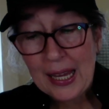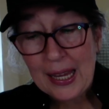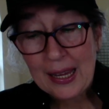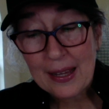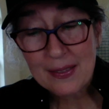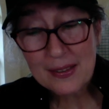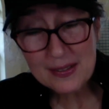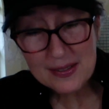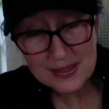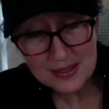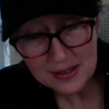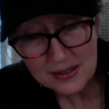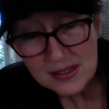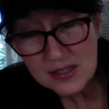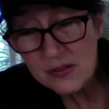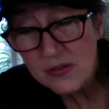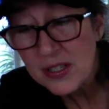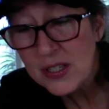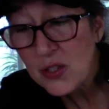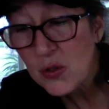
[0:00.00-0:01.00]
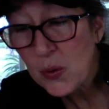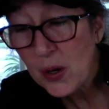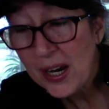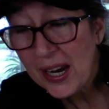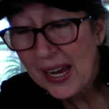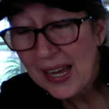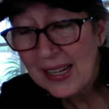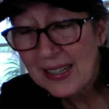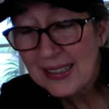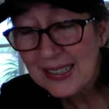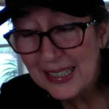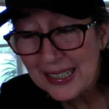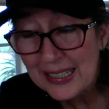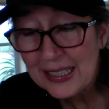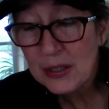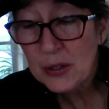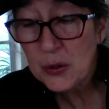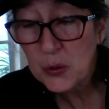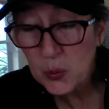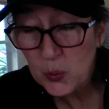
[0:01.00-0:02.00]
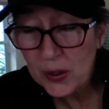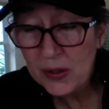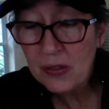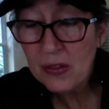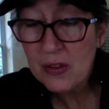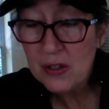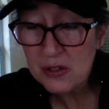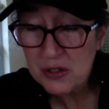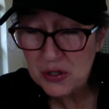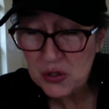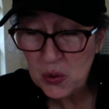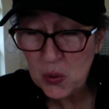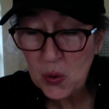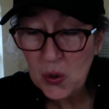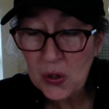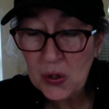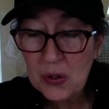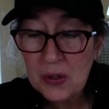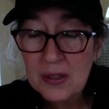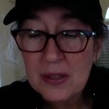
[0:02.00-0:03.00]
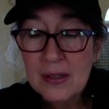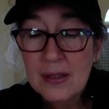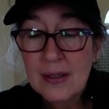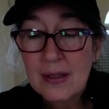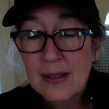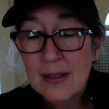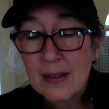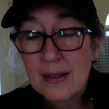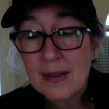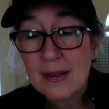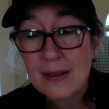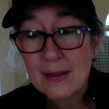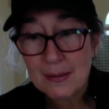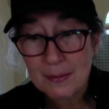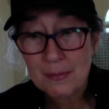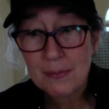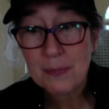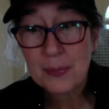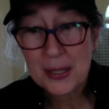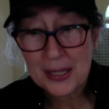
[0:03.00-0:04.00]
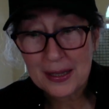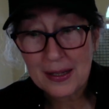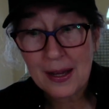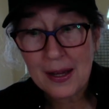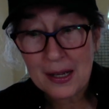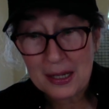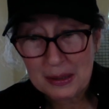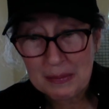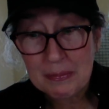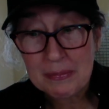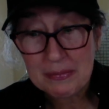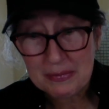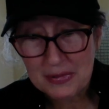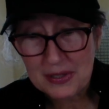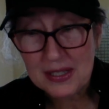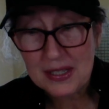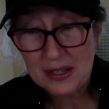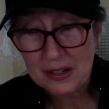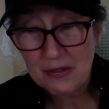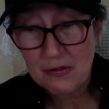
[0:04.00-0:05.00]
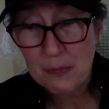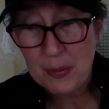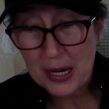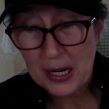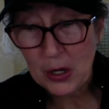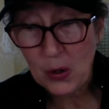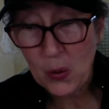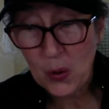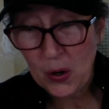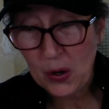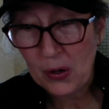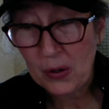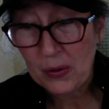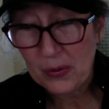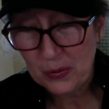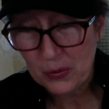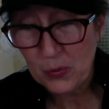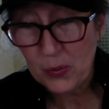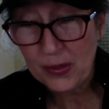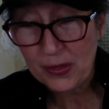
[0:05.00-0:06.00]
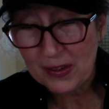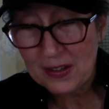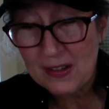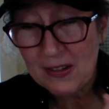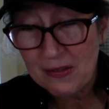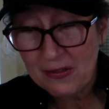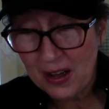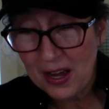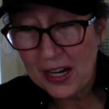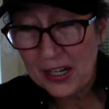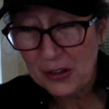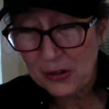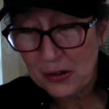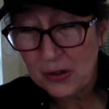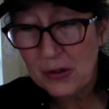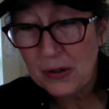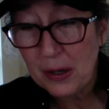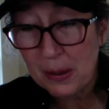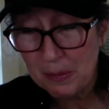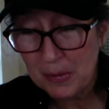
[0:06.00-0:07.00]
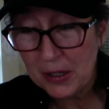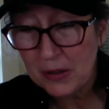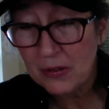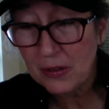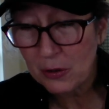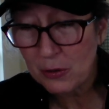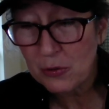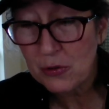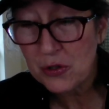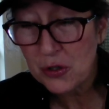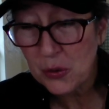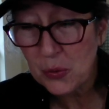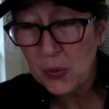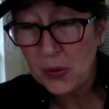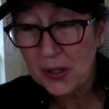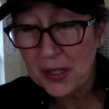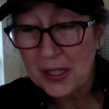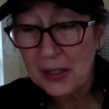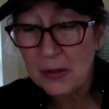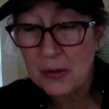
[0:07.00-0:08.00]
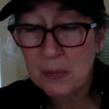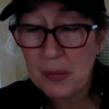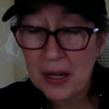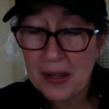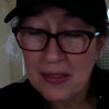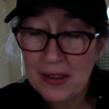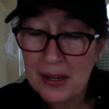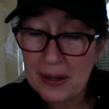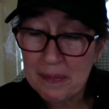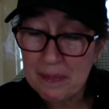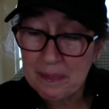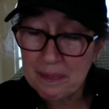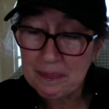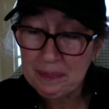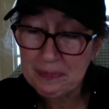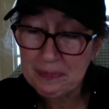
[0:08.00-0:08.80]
And the sons of Israel killed with the sword Bilam, son of Beor, with the diviner among those who were killed by them.